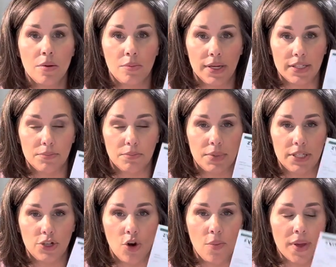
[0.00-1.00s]
But
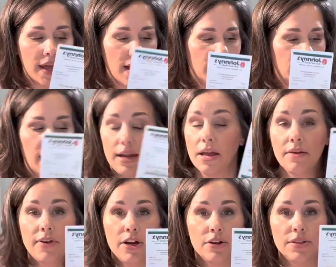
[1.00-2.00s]
Potomac, and
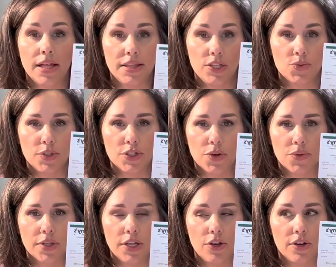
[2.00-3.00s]
I've heard that these ones are
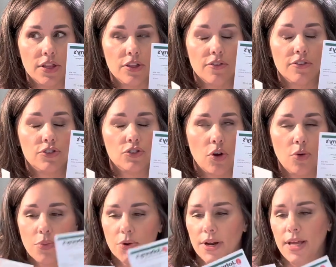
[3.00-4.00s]
really good and they're
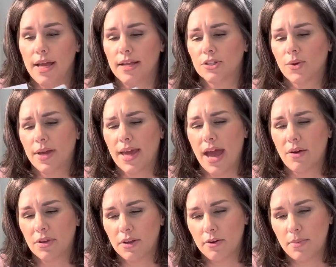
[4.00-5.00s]
so pretty. And so I can't
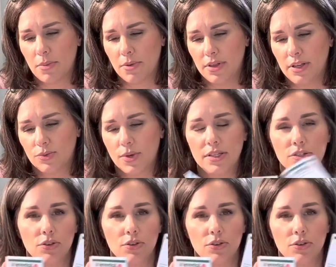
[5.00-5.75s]
really remember these ones.